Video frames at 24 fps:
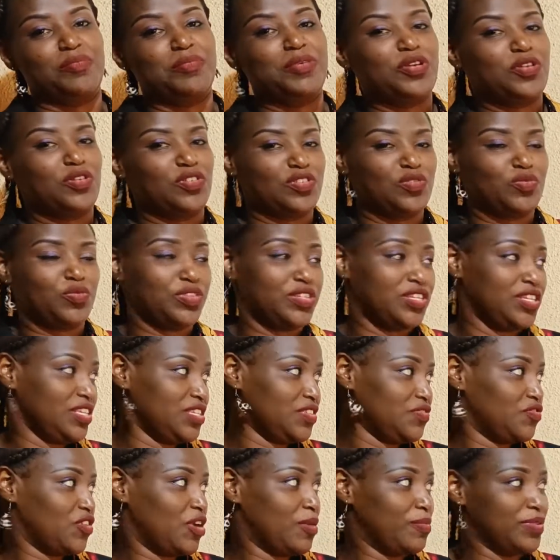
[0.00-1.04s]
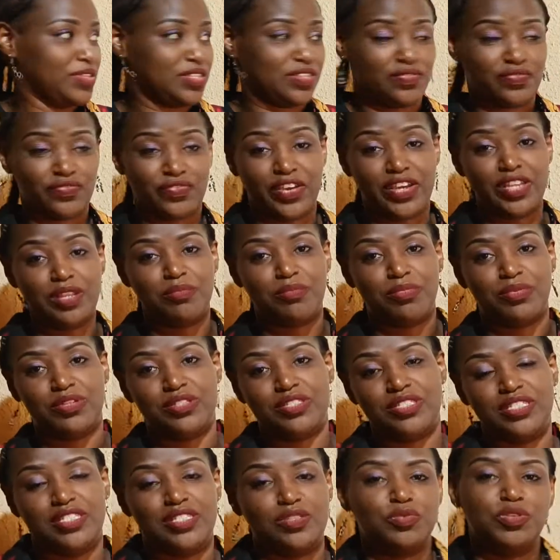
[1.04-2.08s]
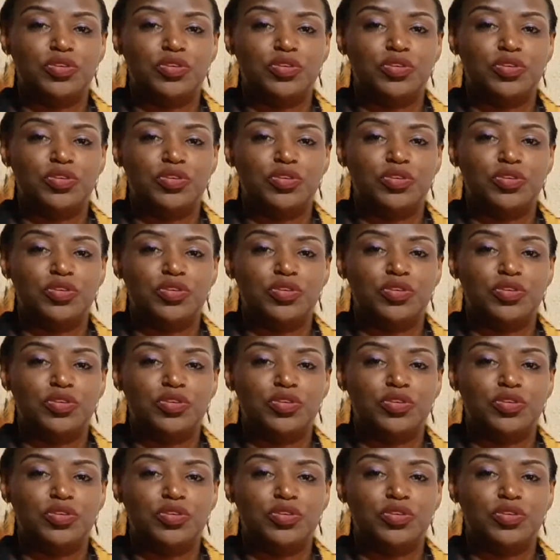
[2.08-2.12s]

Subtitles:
because this verb is very important.